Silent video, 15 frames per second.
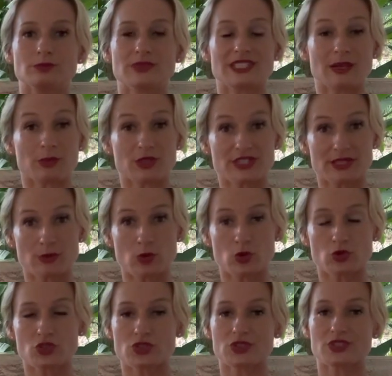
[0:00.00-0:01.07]
suppressed
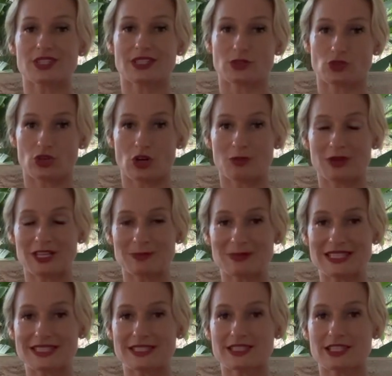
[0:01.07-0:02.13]
emotions and trauma in my
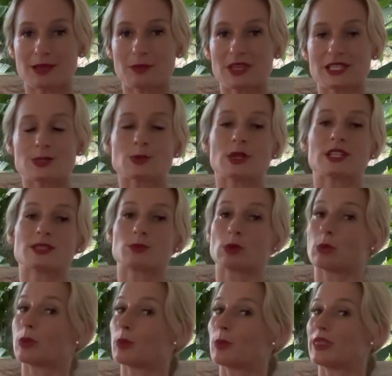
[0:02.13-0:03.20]
system, as well as
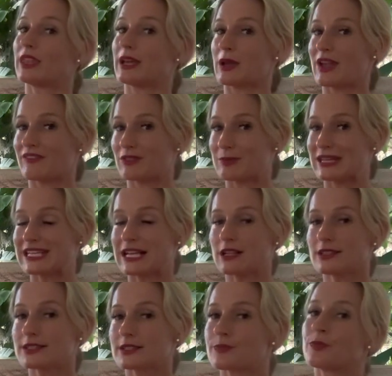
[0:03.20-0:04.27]
problem with the heavy
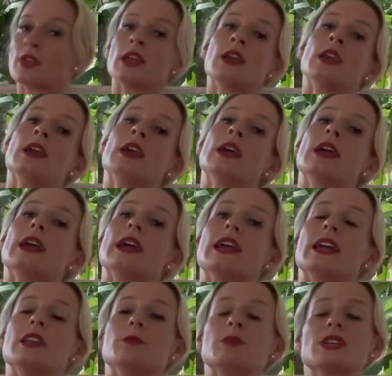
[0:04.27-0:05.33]
metals,
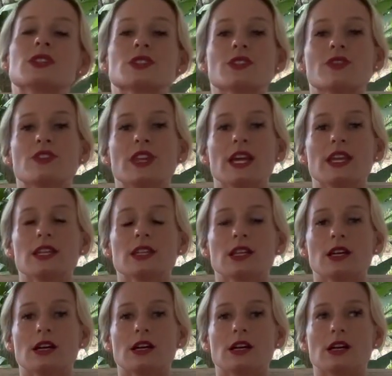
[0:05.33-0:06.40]
and because of that,
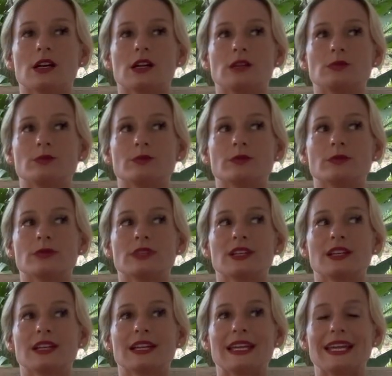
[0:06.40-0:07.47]

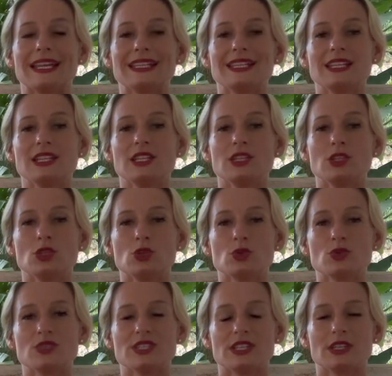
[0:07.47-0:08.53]
any
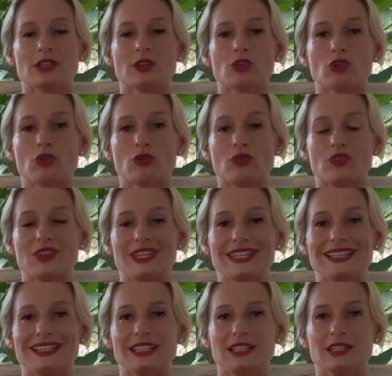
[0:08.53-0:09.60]
using of
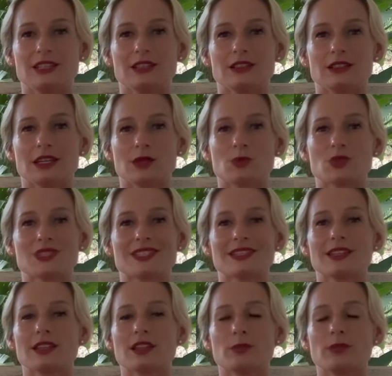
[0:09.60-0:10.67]
Healy that was a
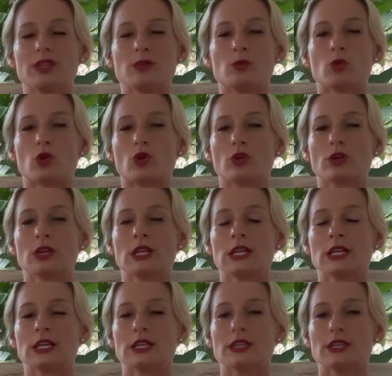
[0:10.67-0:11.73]
little bit more
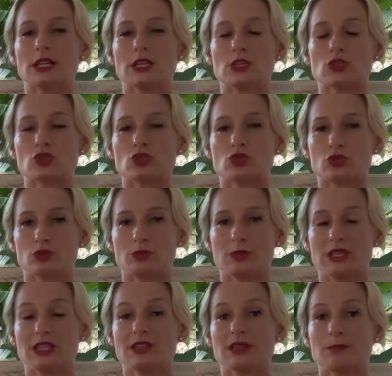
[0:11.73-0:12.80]
than it should
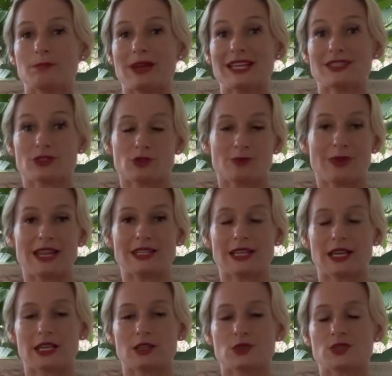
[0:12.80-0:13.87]
be based on my
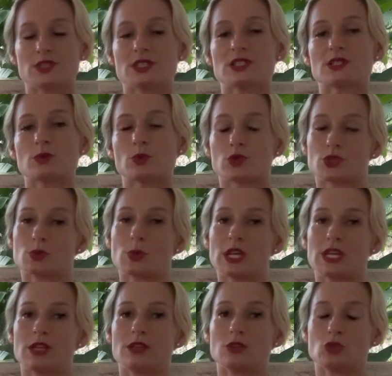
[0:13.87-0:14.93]
diagnosis was way
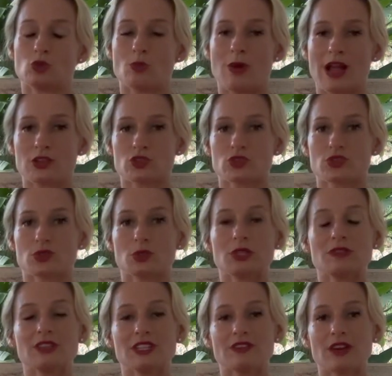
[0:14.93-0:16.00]
too much. So
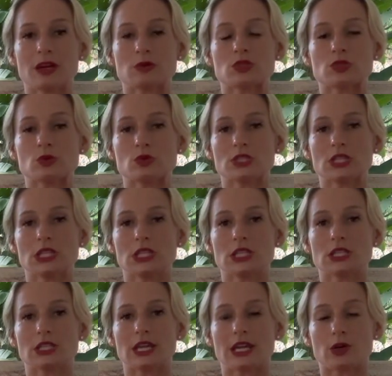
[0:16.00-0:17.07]
even if I was using
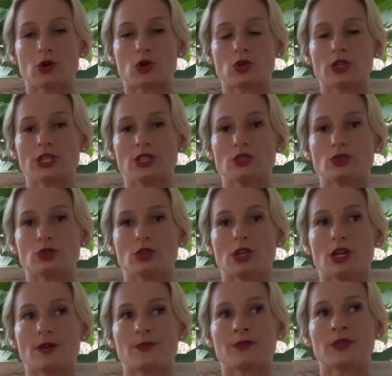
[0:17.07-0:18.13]
it according to
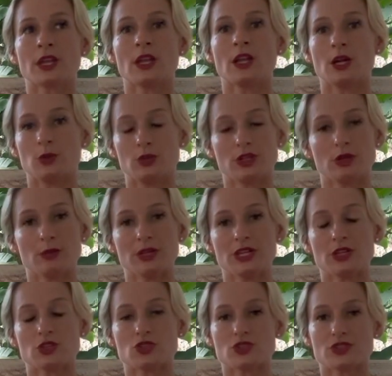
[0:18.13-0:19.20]
the
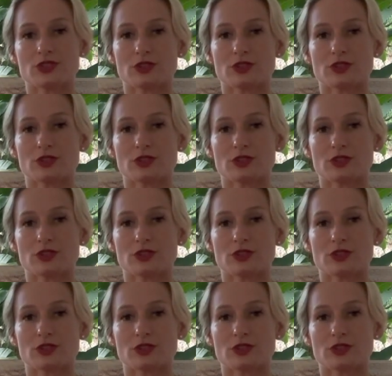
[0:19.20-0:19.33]
recommendations